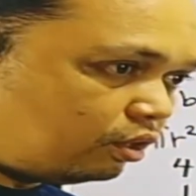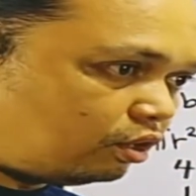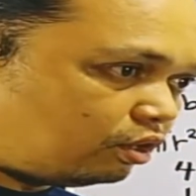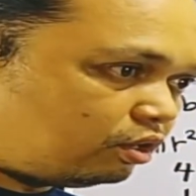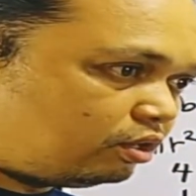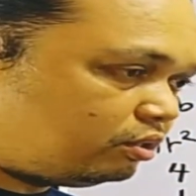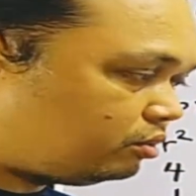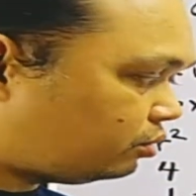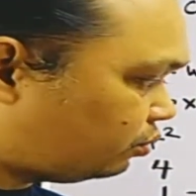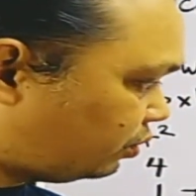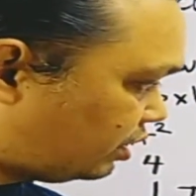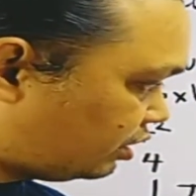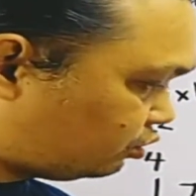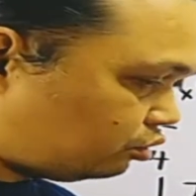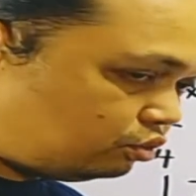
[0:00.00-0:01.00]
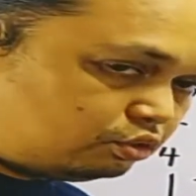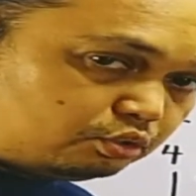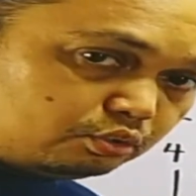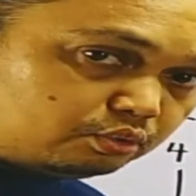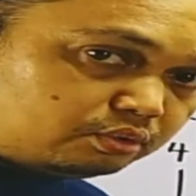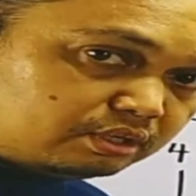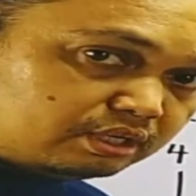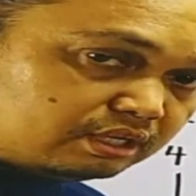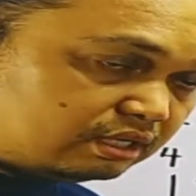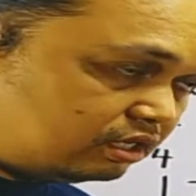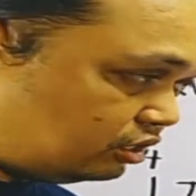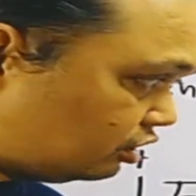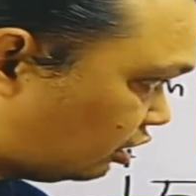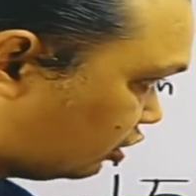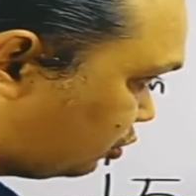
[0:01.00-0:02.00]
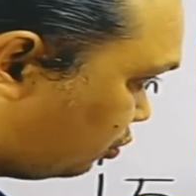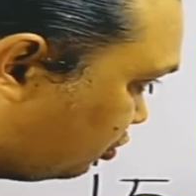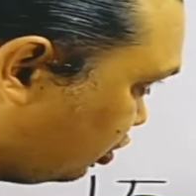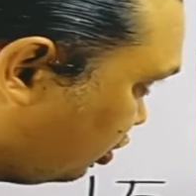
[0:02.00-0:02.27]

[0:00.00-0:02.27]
All you need to do is just